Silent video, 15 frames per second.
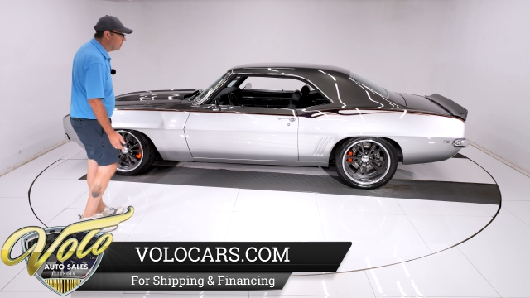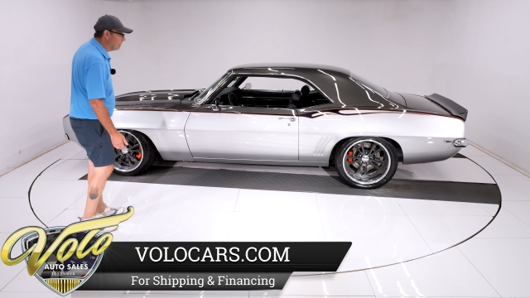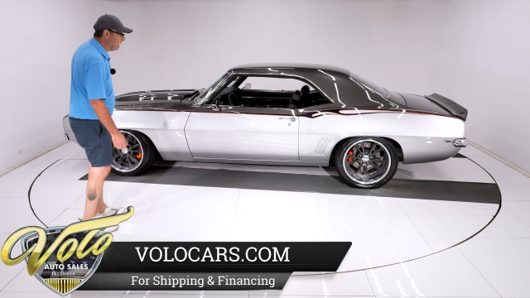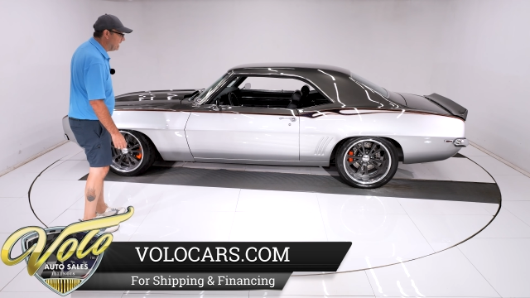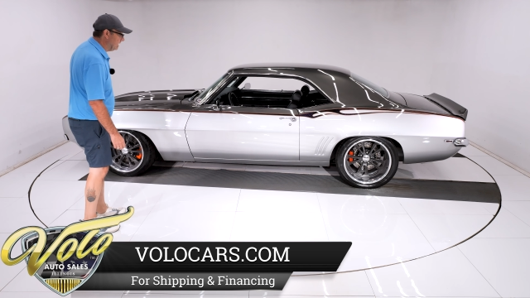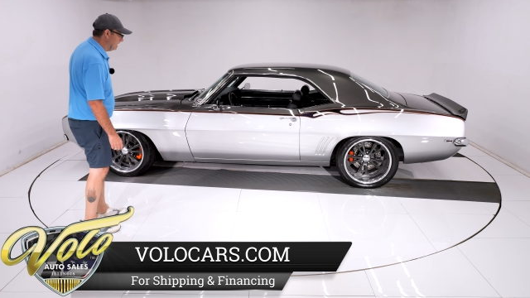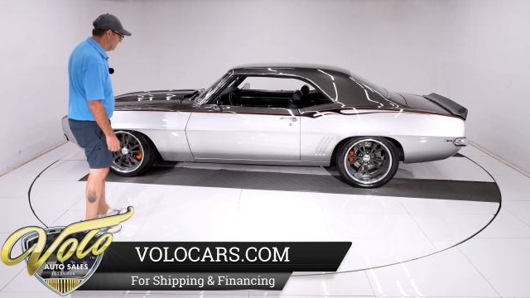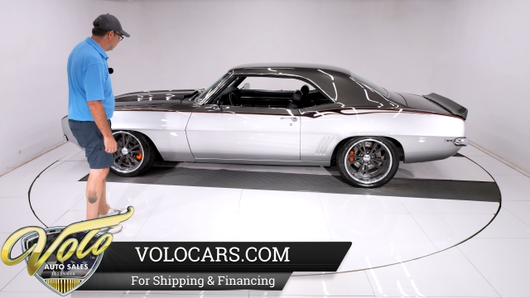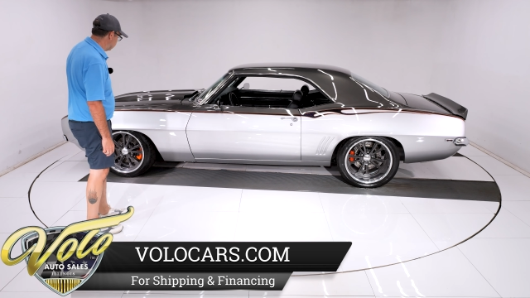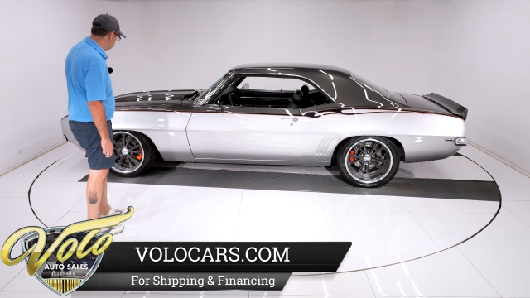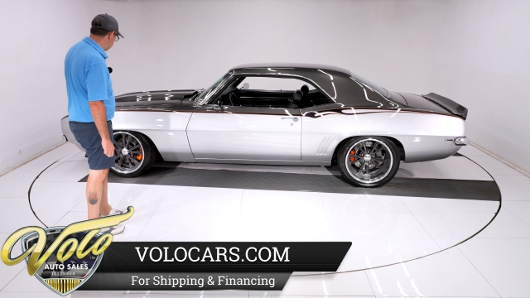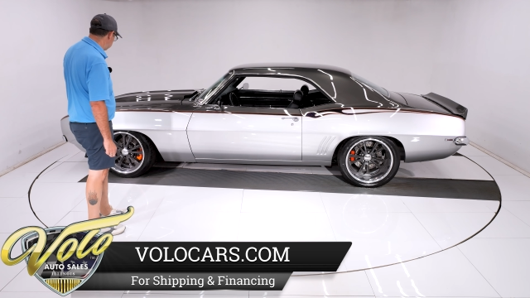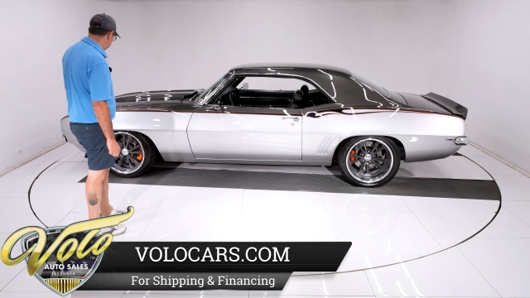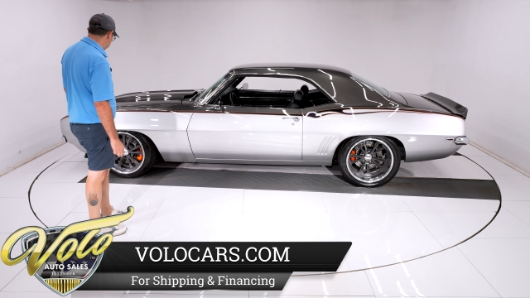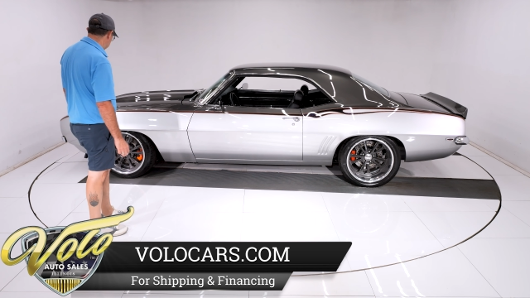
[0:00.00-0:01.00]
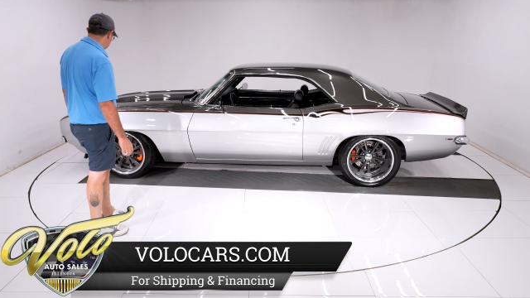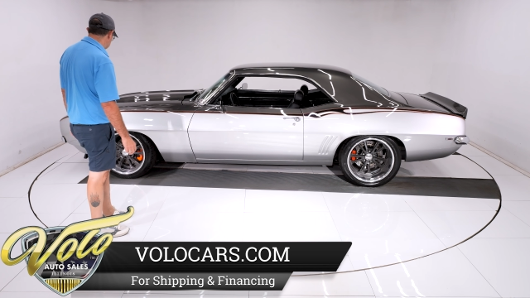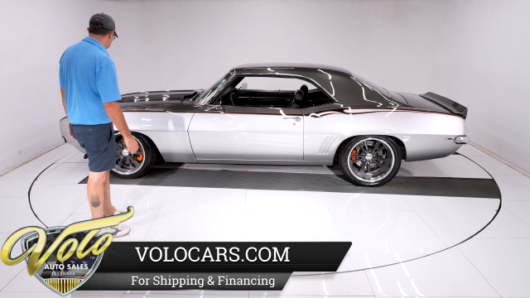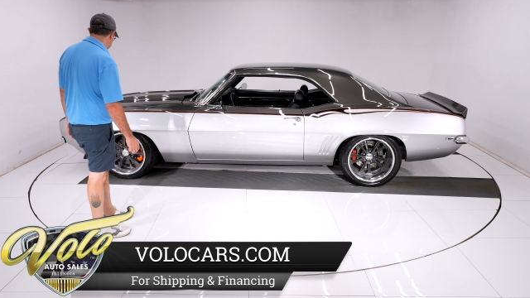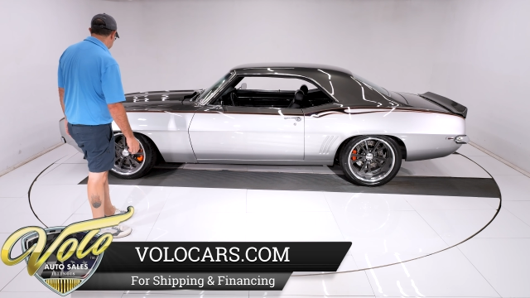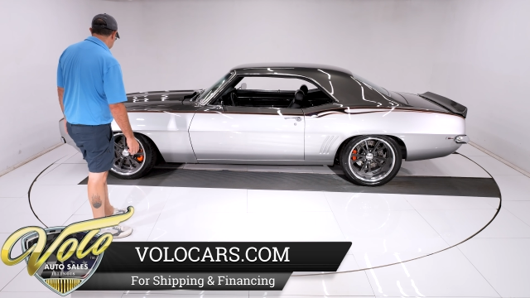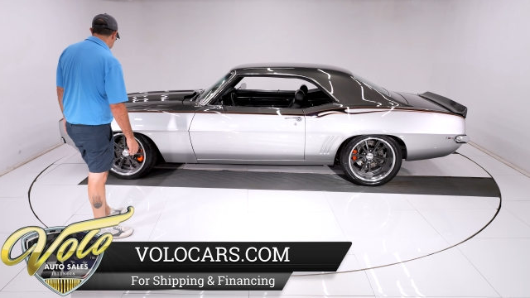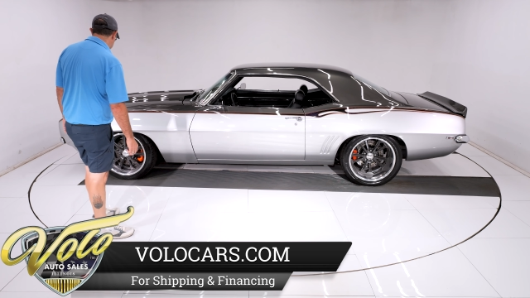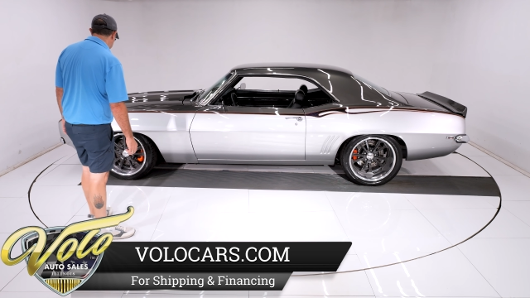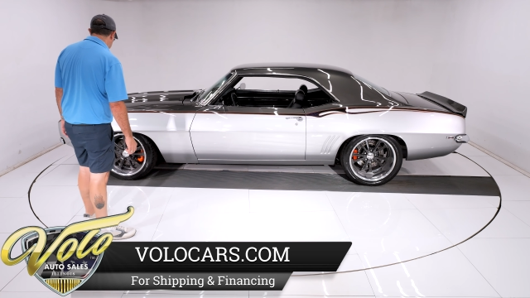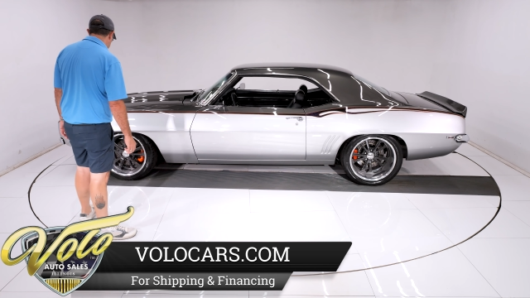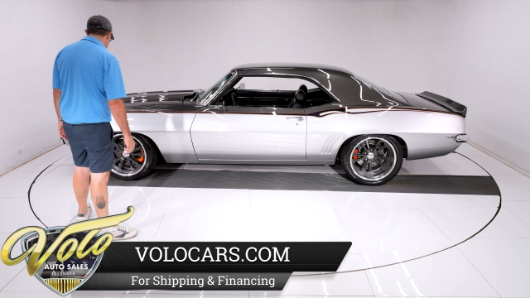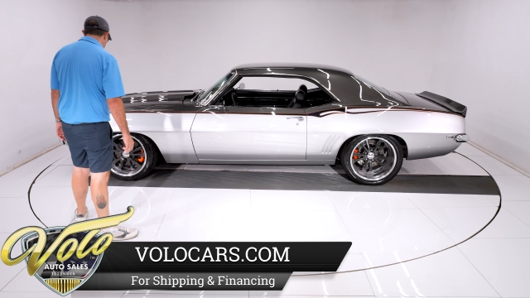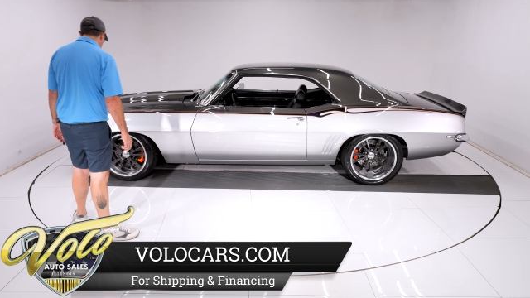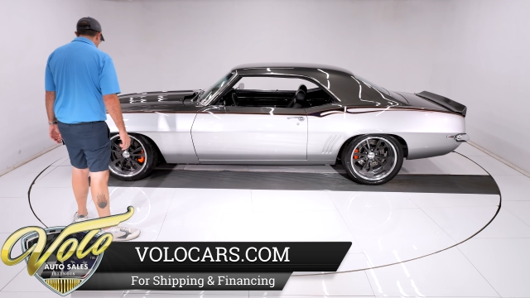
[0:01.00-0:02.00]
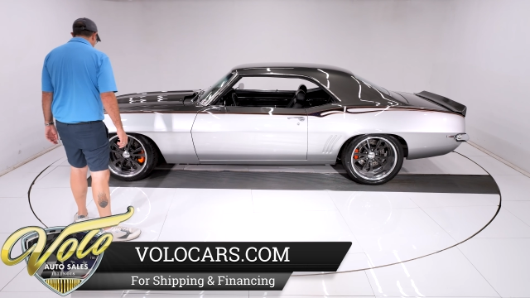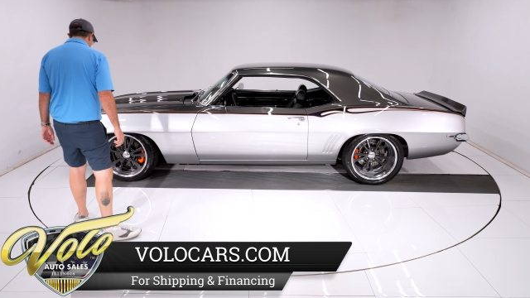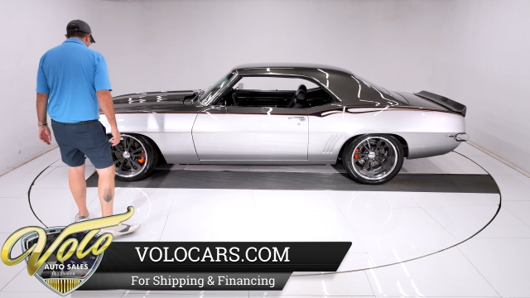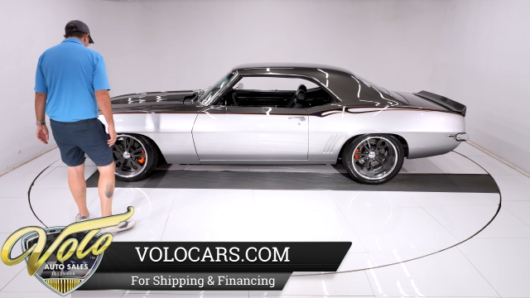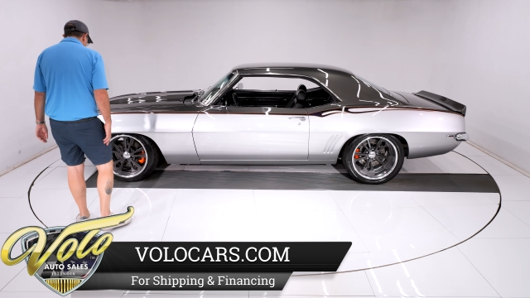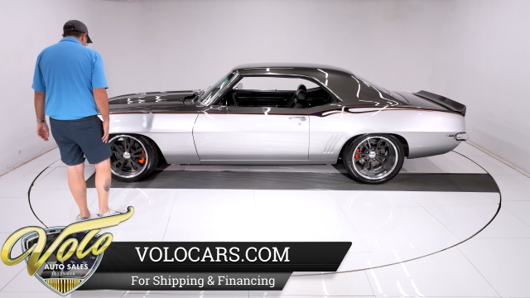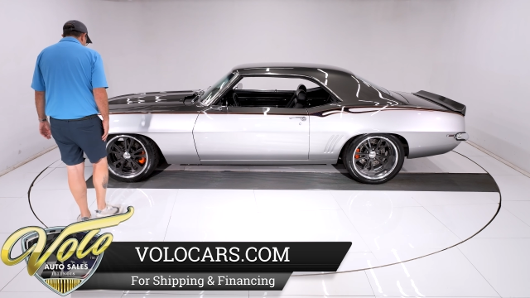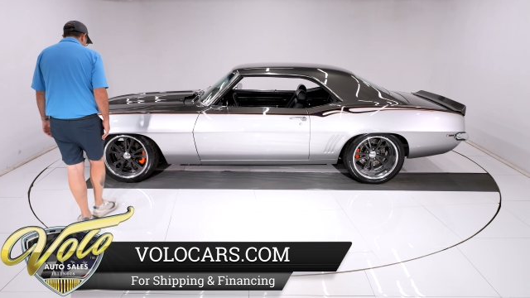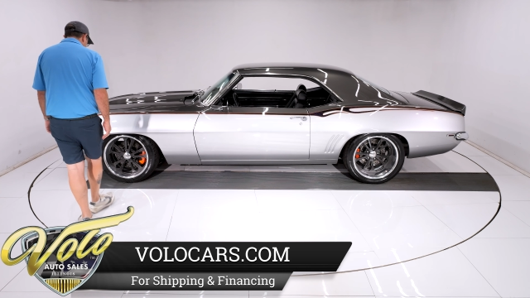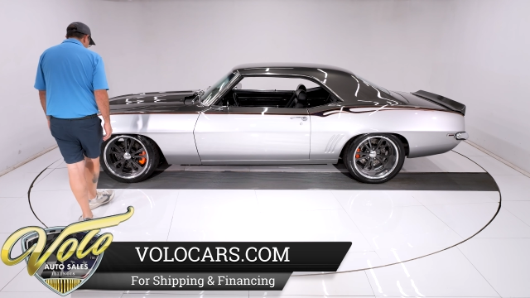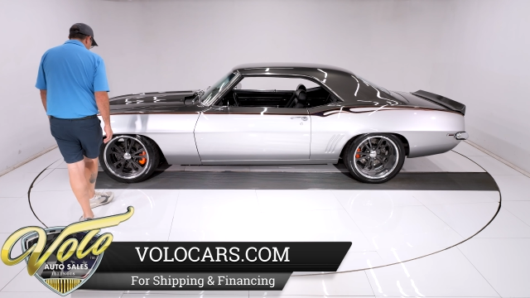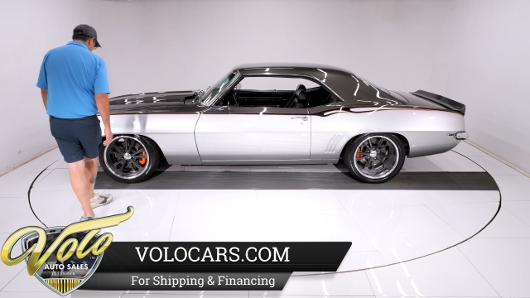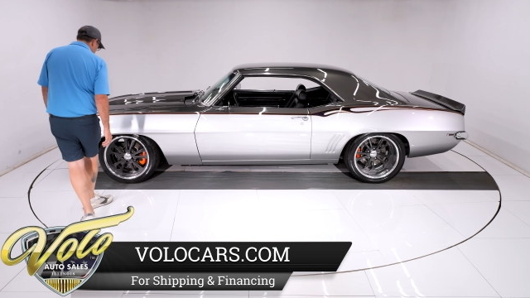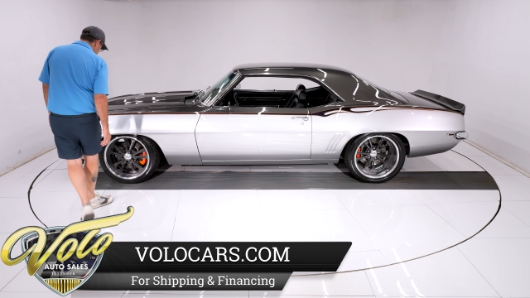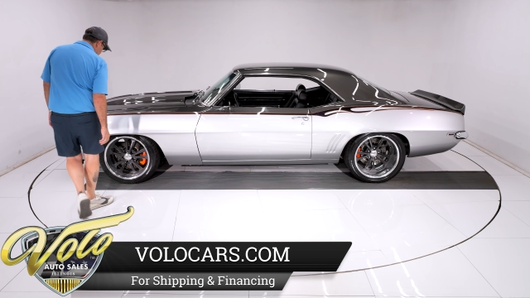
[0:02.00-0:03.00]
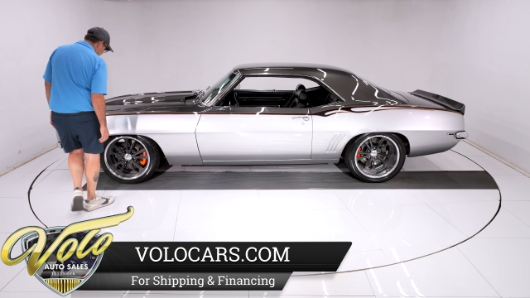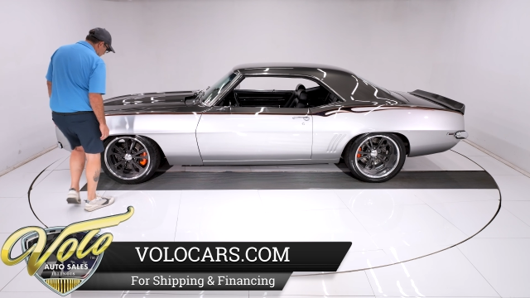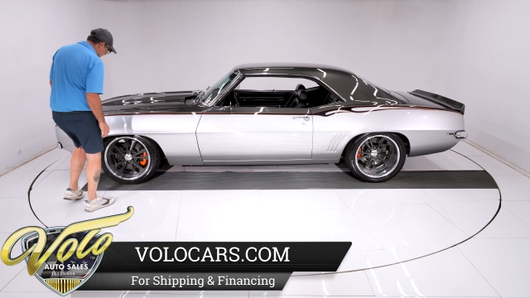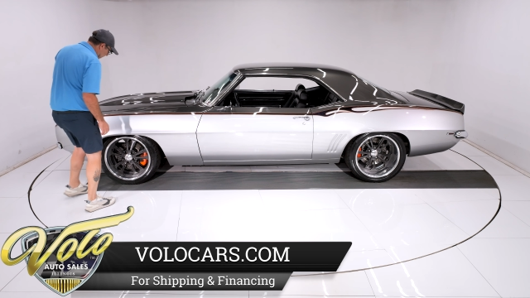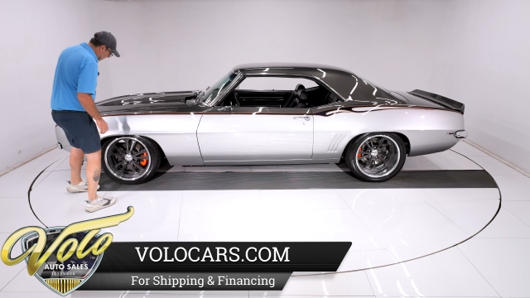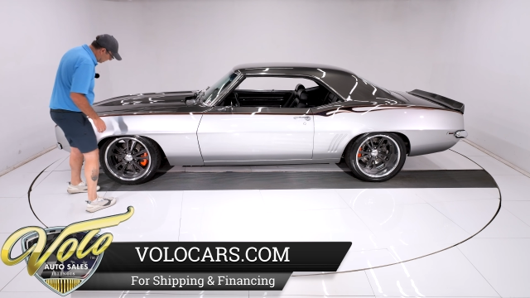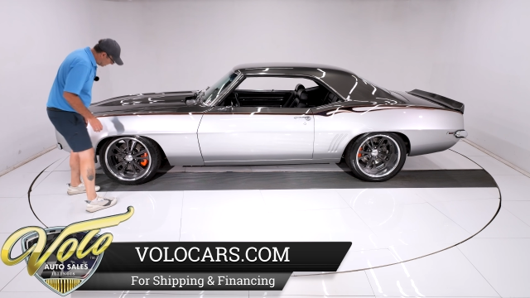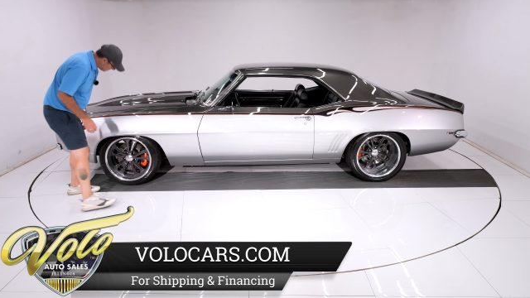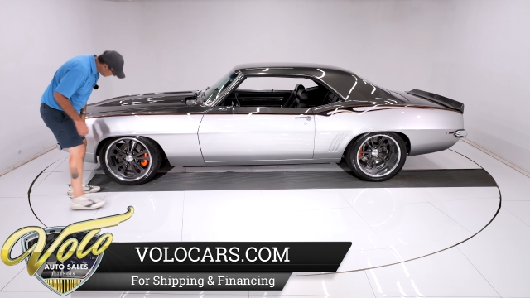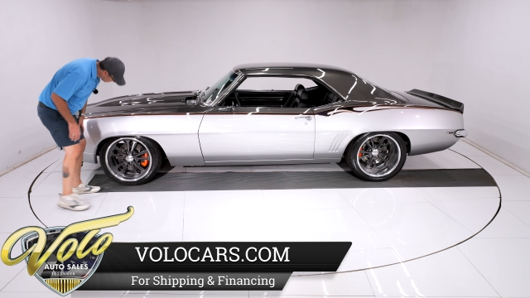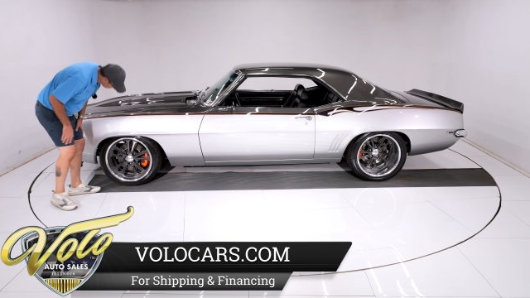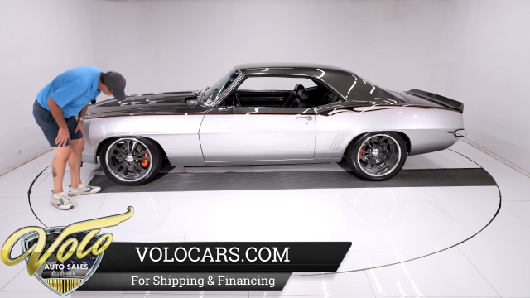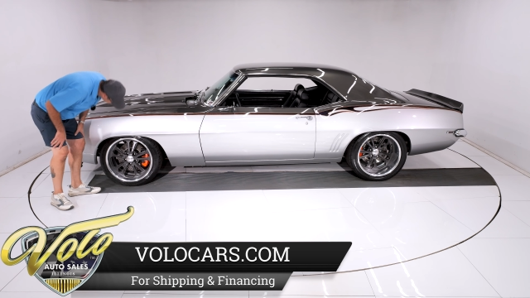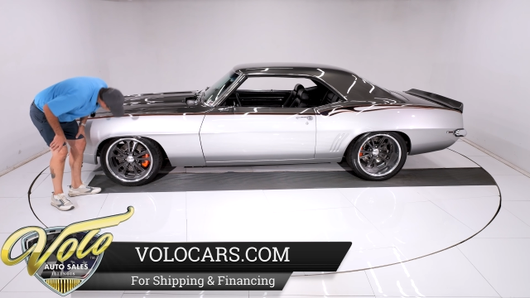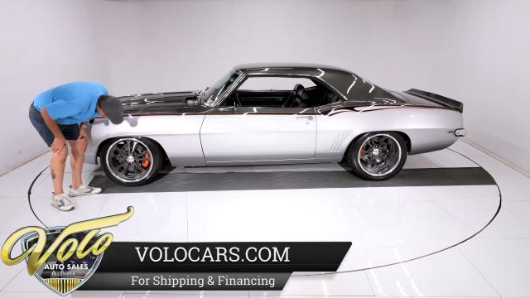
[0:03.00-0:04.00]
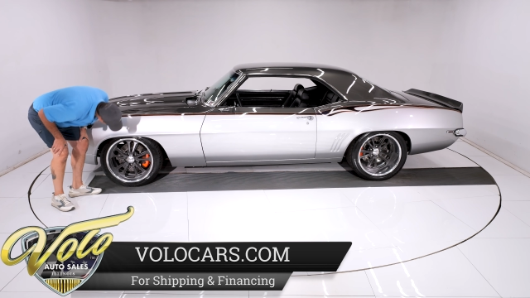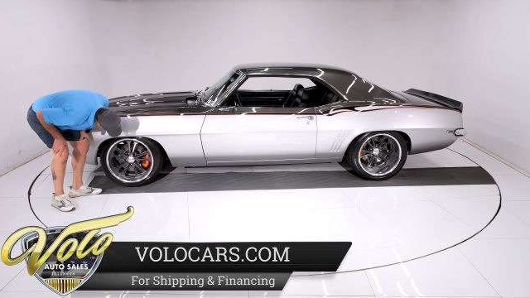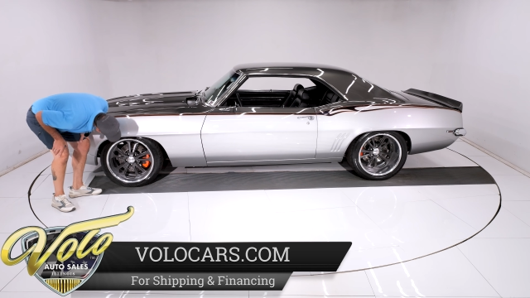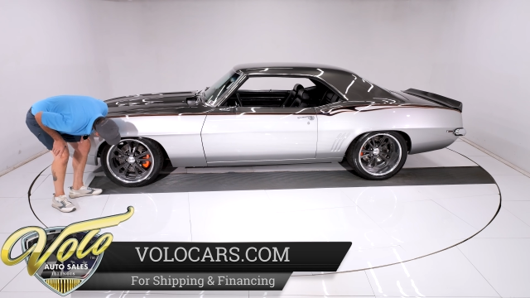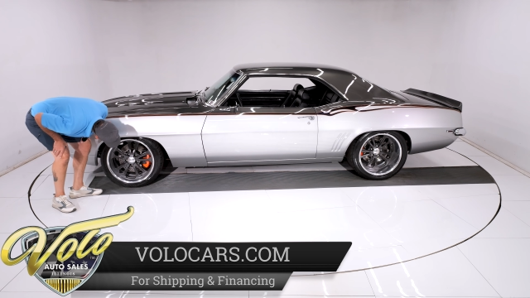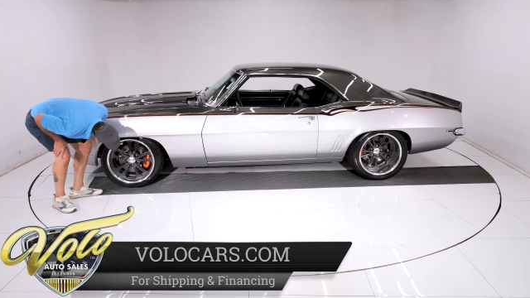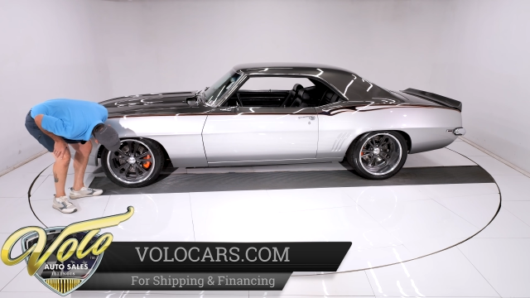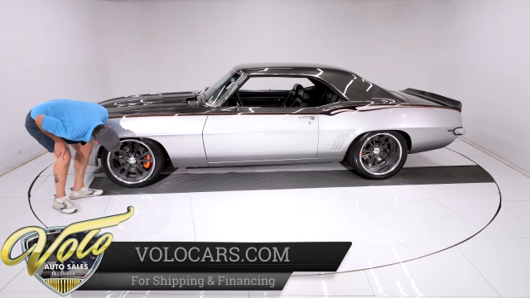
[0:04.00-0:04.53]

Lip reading: No face is visible, so there are no lips to read.